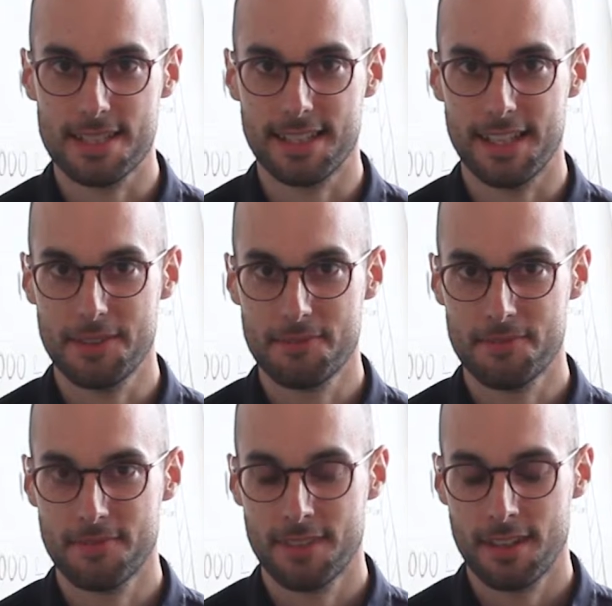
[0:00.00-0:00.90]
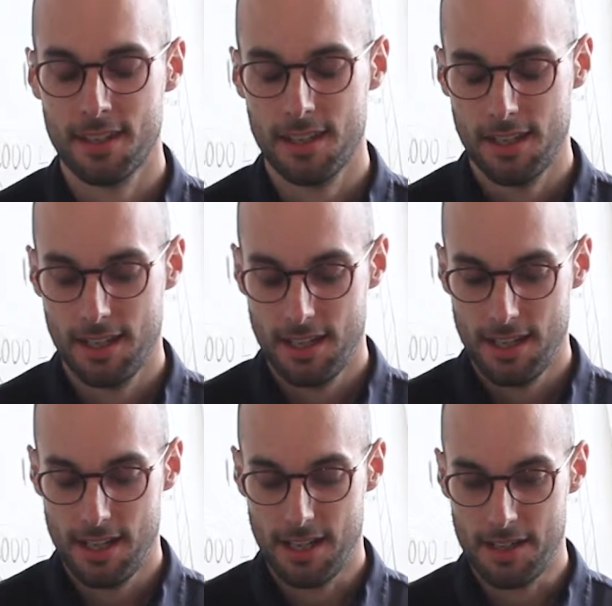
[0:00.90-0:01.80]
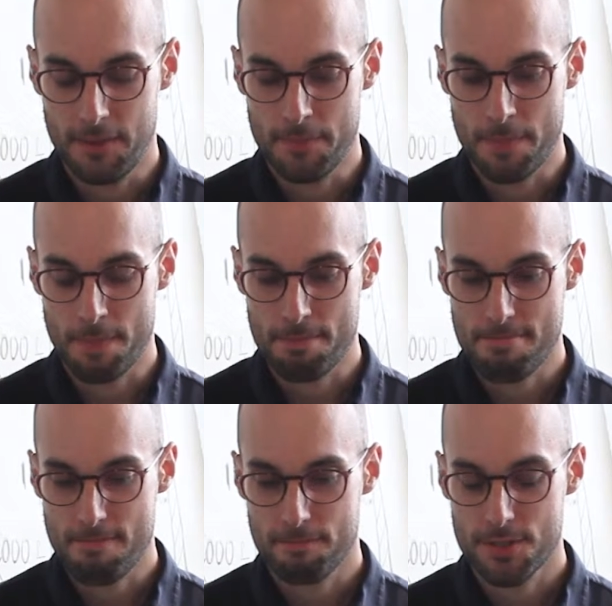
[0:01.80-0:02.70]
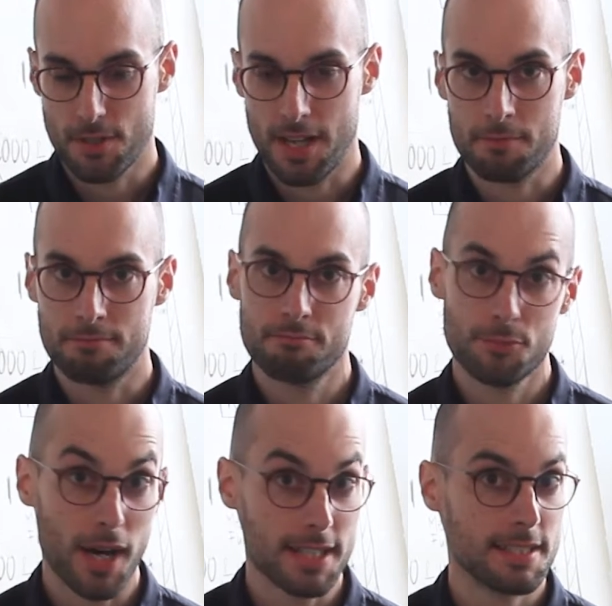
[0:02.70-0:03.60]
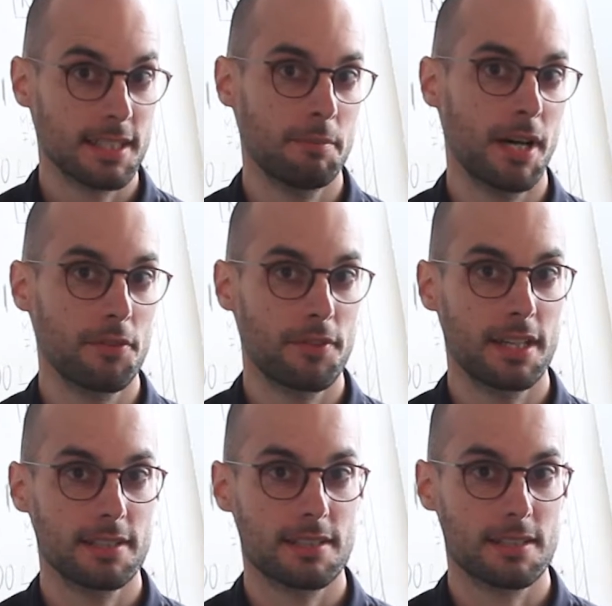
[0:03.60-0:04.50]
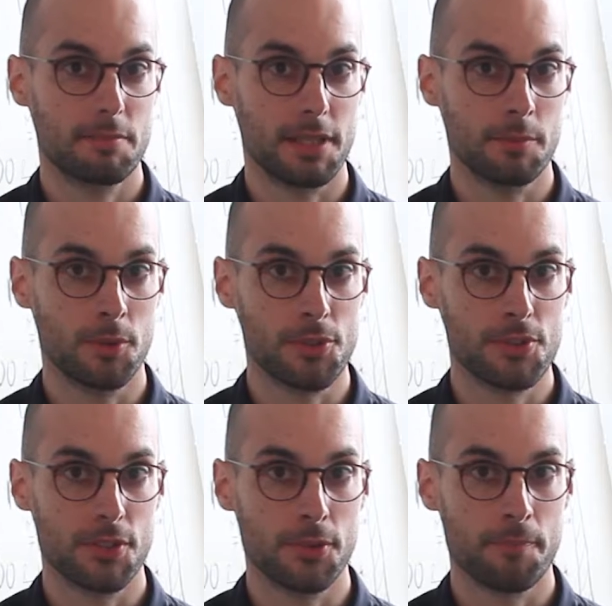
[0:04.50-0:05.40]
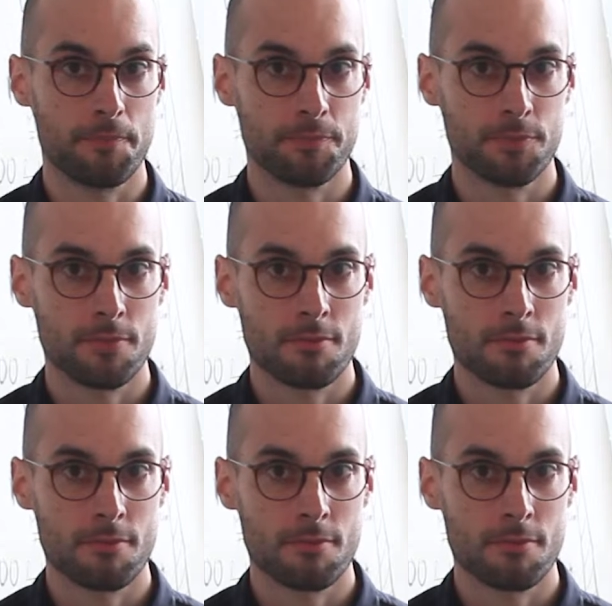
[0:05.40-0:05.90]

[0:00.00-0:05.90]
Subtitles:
basically. So I'm writing about that, but I'm also